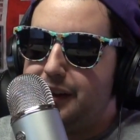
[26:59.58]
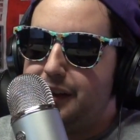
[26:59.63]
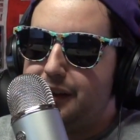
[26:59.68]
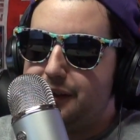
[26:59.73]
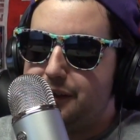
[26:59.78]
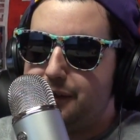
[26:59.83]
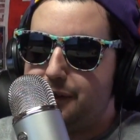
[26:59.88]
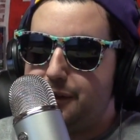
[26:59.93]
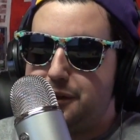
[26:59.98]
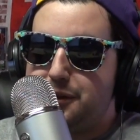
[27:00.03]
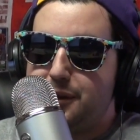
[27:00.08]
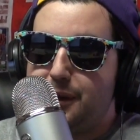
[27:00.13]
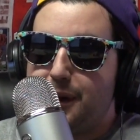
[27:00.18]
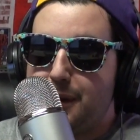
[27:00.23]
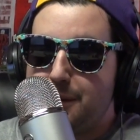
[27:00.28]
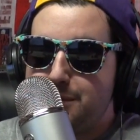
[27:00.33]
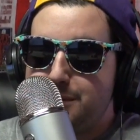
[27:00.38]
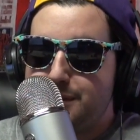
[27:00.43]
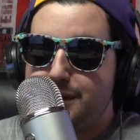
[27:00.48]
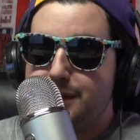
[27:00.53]
so he
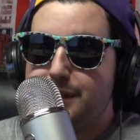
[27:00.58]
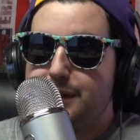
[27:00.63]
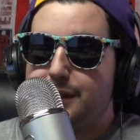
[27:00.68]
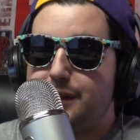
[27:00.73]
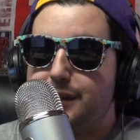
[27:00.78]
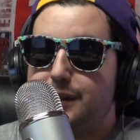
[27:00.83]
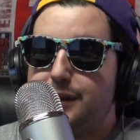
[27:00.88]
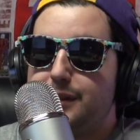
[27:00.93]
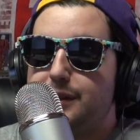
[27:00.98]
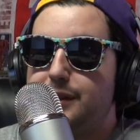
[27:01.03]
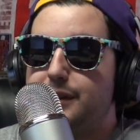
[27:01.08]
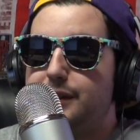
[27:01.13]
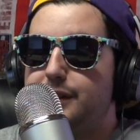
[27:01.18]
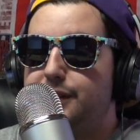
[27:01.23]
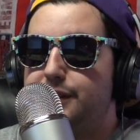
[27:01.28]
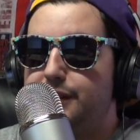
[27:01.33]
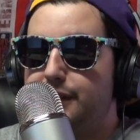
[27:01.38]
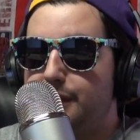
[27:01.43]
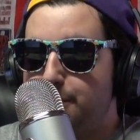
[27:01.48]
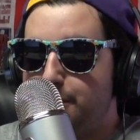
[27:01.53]
drops the
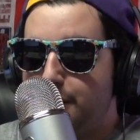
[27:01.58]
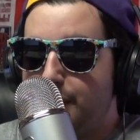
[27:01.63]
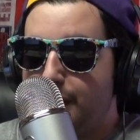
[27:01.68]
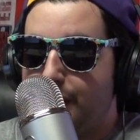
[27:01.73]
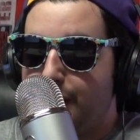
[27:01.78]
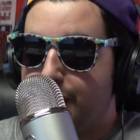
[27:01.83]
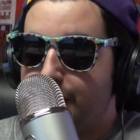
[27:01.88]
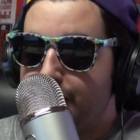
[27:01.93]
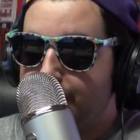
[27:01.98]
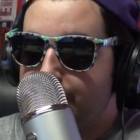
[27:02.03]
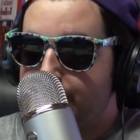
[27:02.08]
thumbtack.